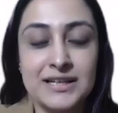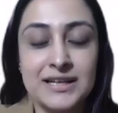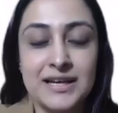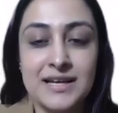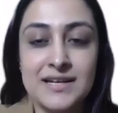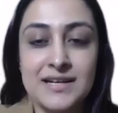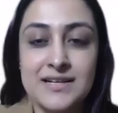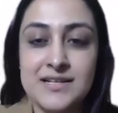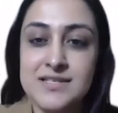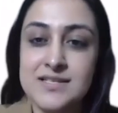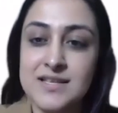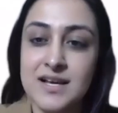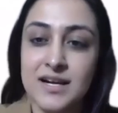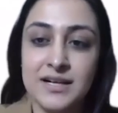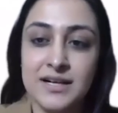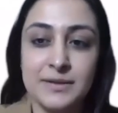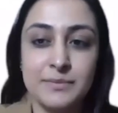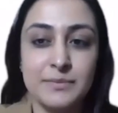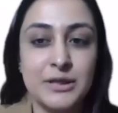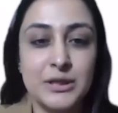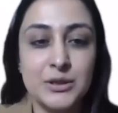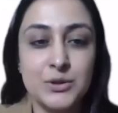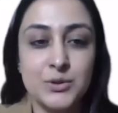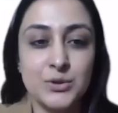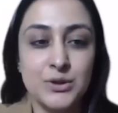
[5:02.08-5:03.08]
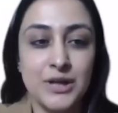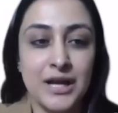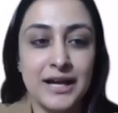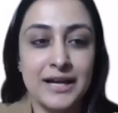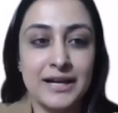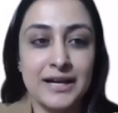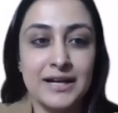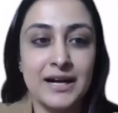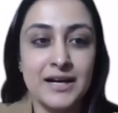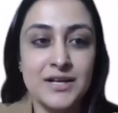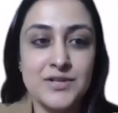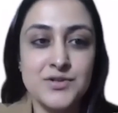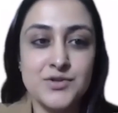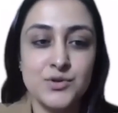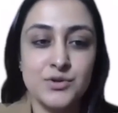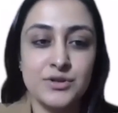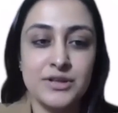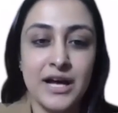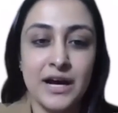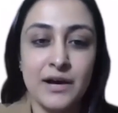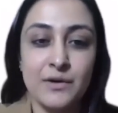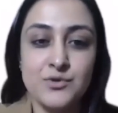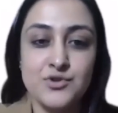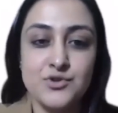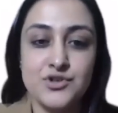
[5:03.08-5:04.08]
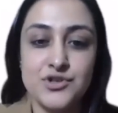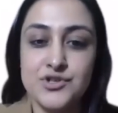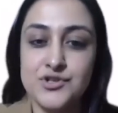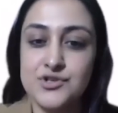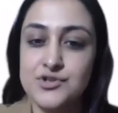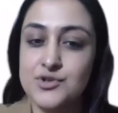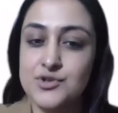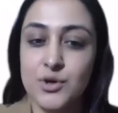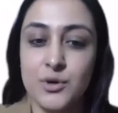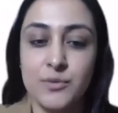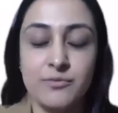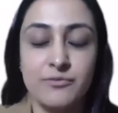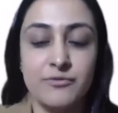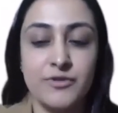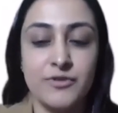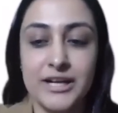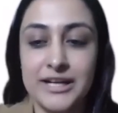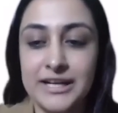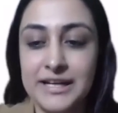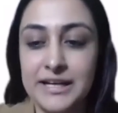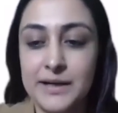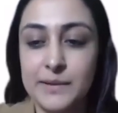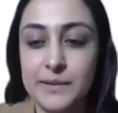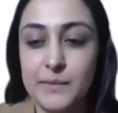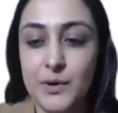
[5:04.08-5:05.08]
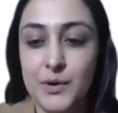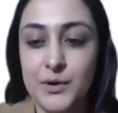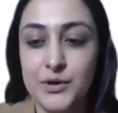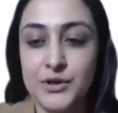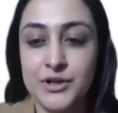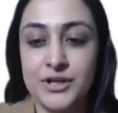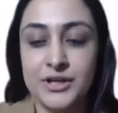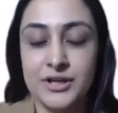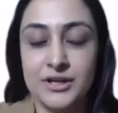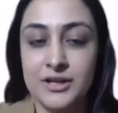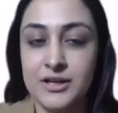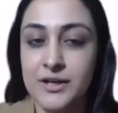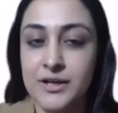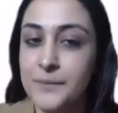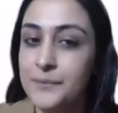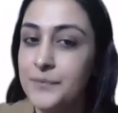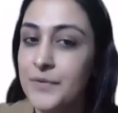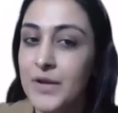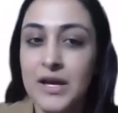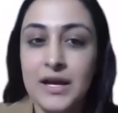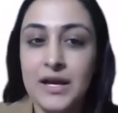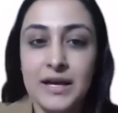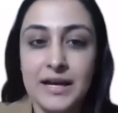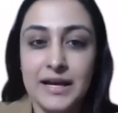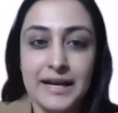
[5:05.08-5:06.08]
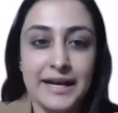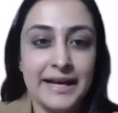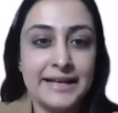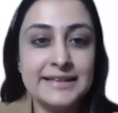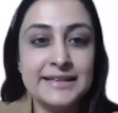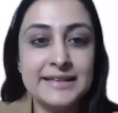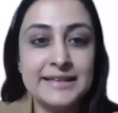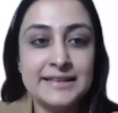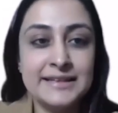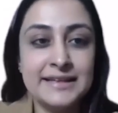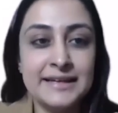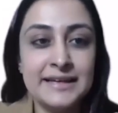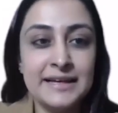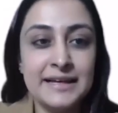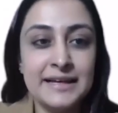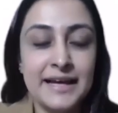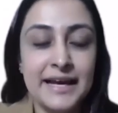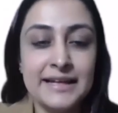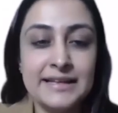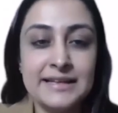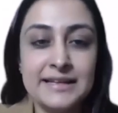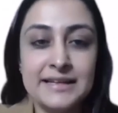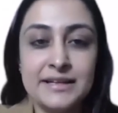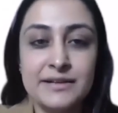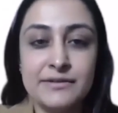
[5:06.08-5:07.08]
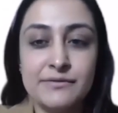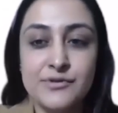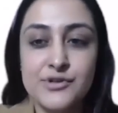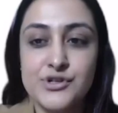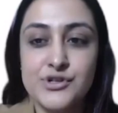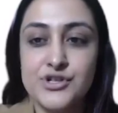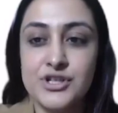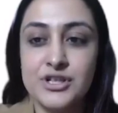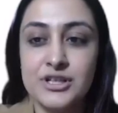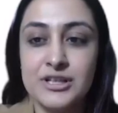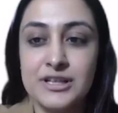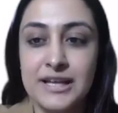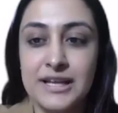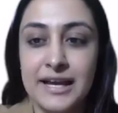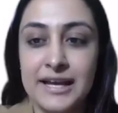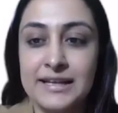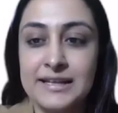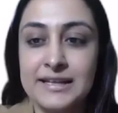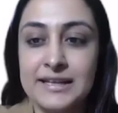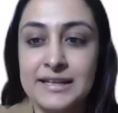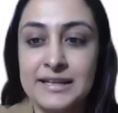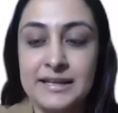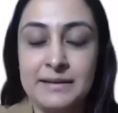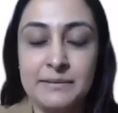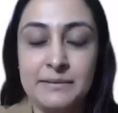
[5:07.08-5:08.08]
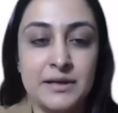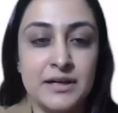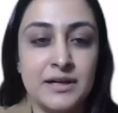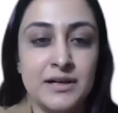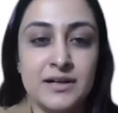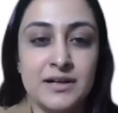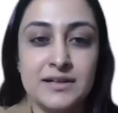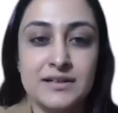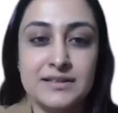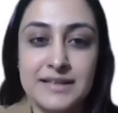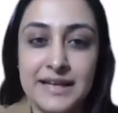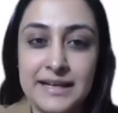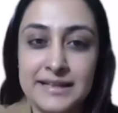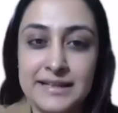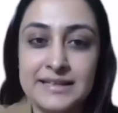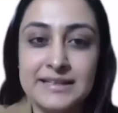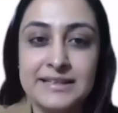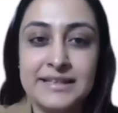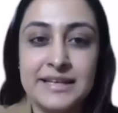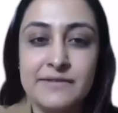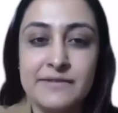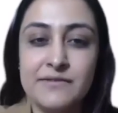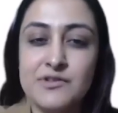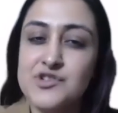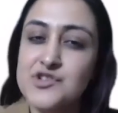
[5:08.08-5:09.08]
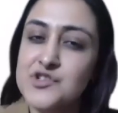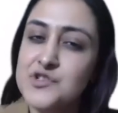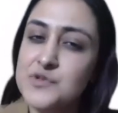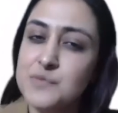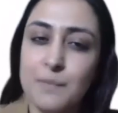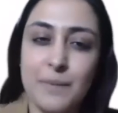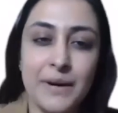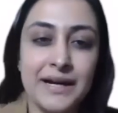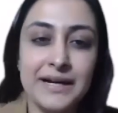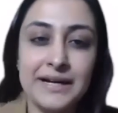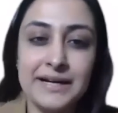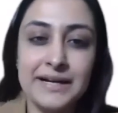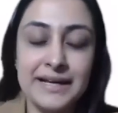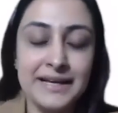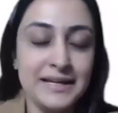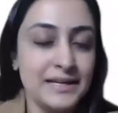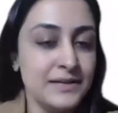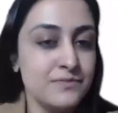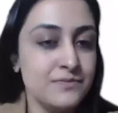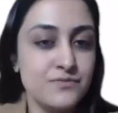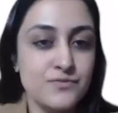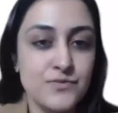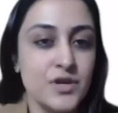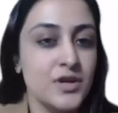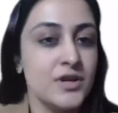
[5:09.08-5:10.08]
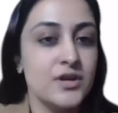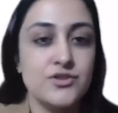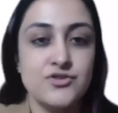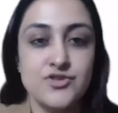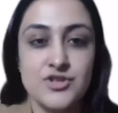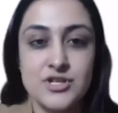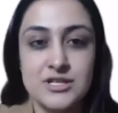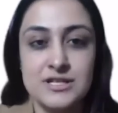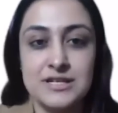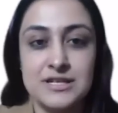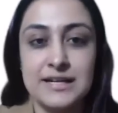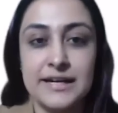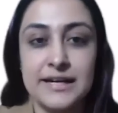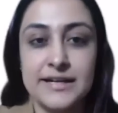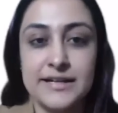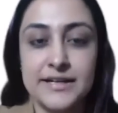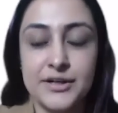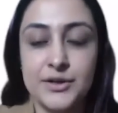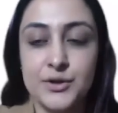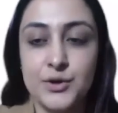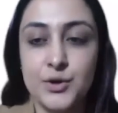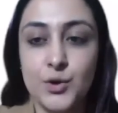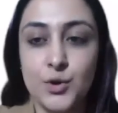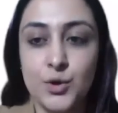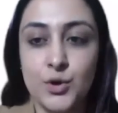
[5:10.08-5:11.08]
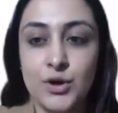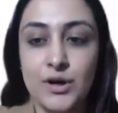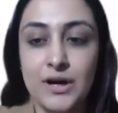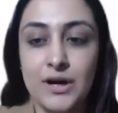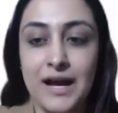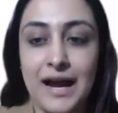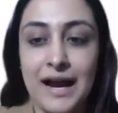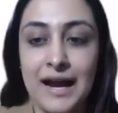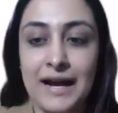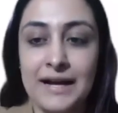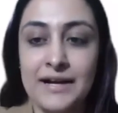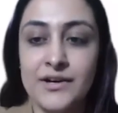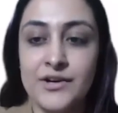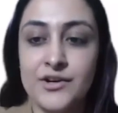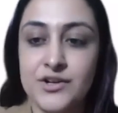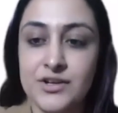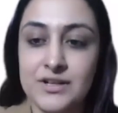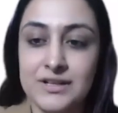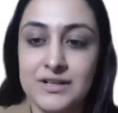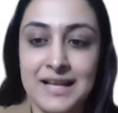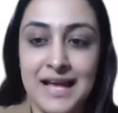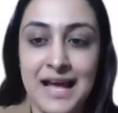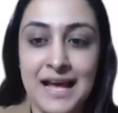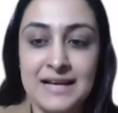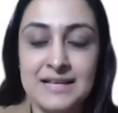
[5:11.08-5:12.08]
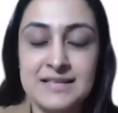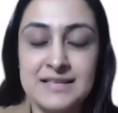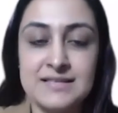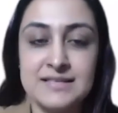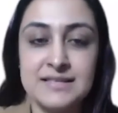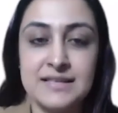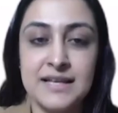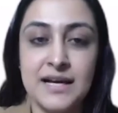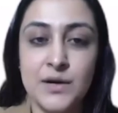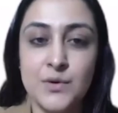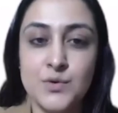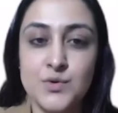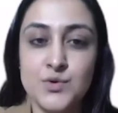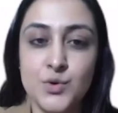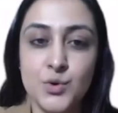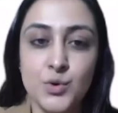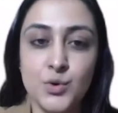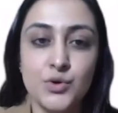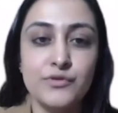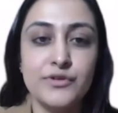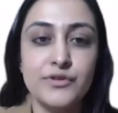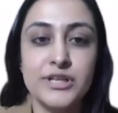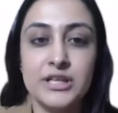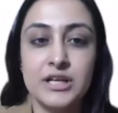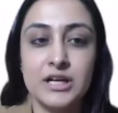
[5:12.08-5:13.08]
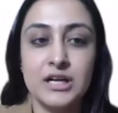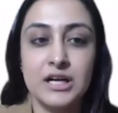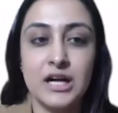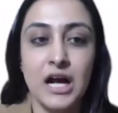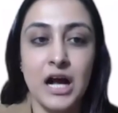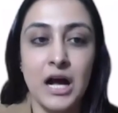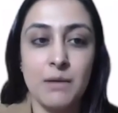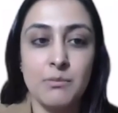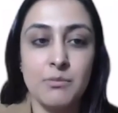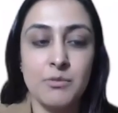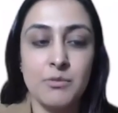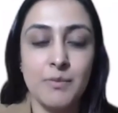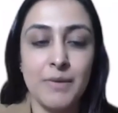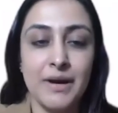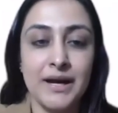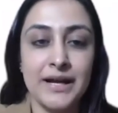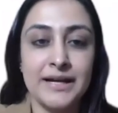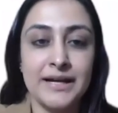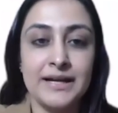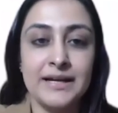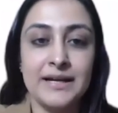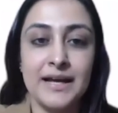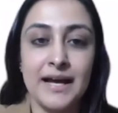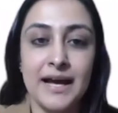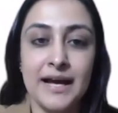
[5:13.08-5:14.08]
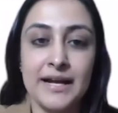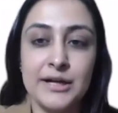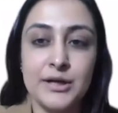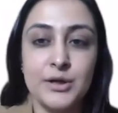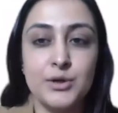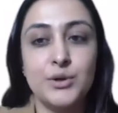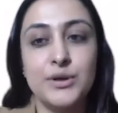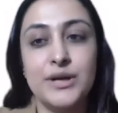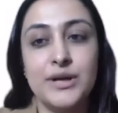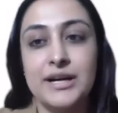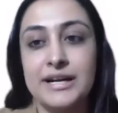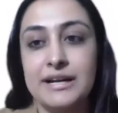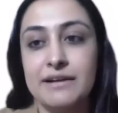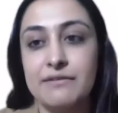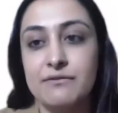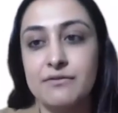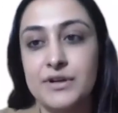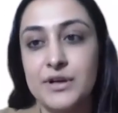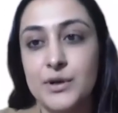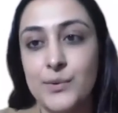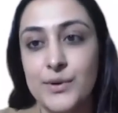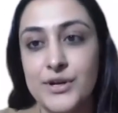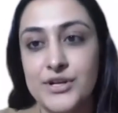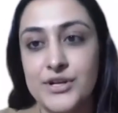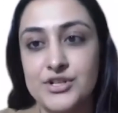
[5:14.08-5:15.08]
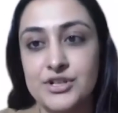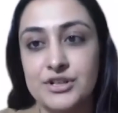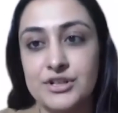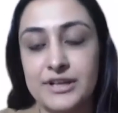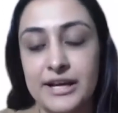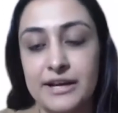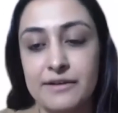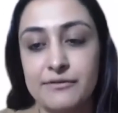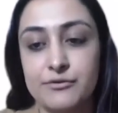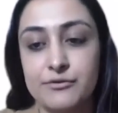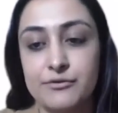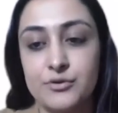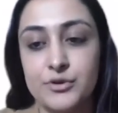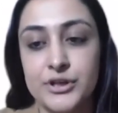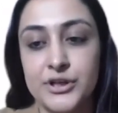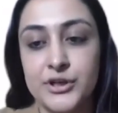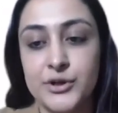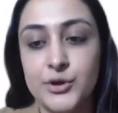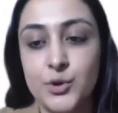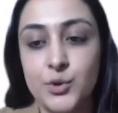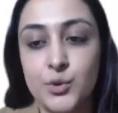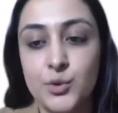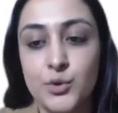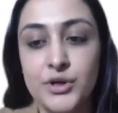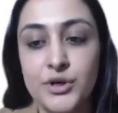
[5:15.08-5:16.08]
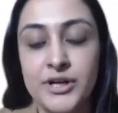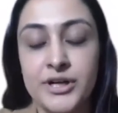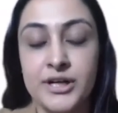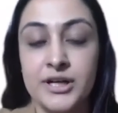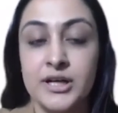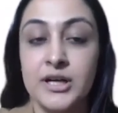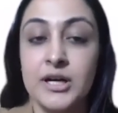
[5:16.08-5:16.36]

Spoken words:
hai, result bilkul aayega. So now just stop worrying about anything, any revision, anything which is pending. Just let it go and relax now. Go with a calm mind and look at every question carefully. Don't